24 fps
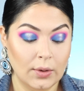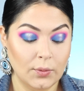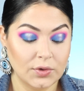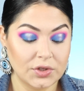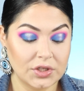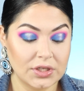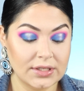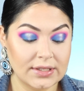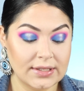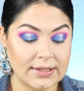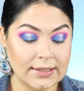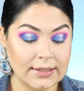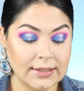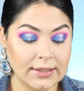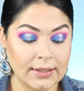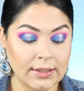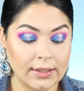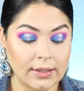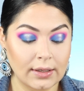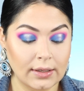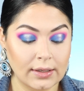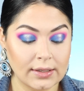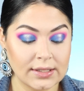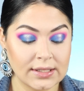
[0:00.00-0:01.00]
just
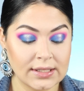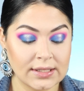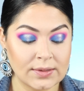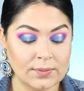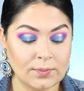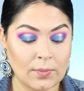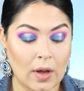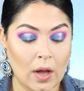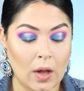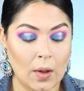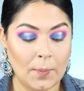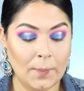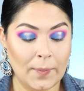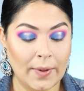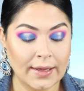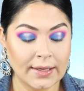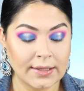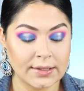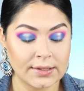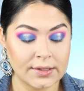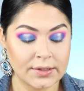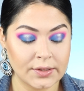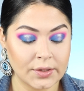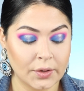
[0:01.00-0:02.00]
a small
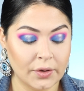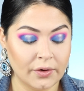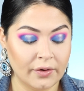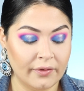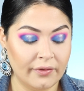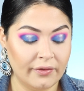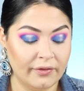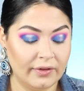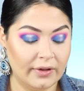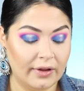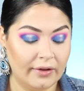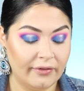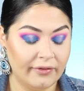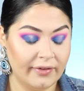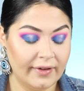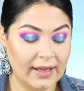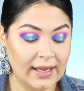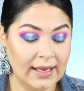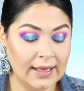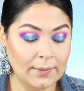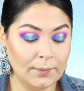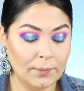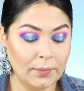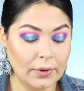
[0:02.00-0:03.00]
pencil
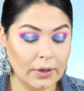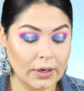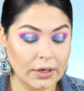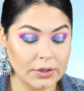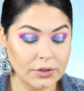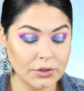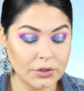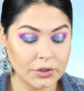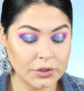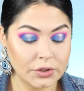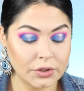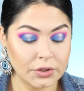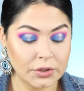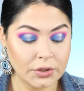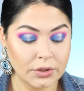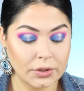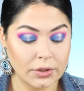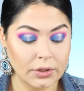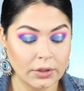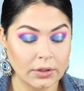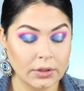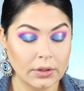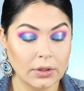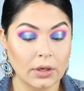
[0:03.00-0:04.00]
fluffy brush.
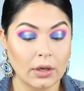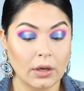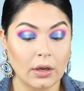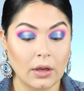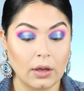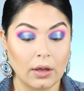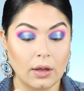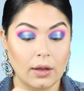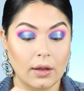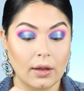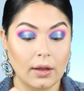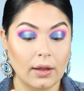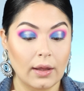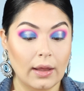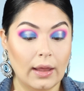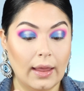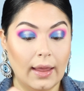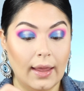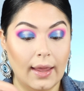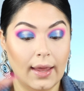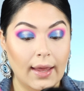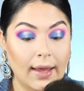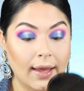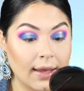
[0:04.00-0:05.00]

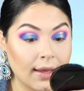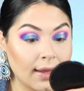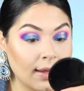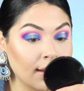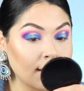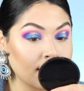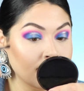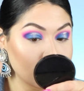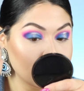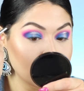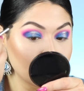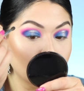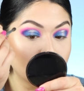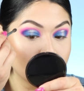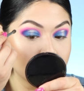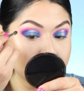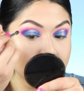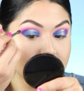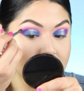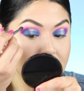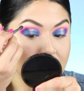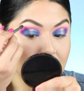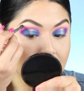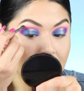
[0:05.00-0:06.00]
And we're
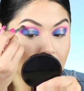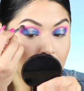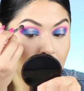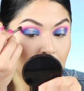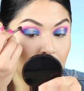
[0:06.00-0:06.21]
just gonna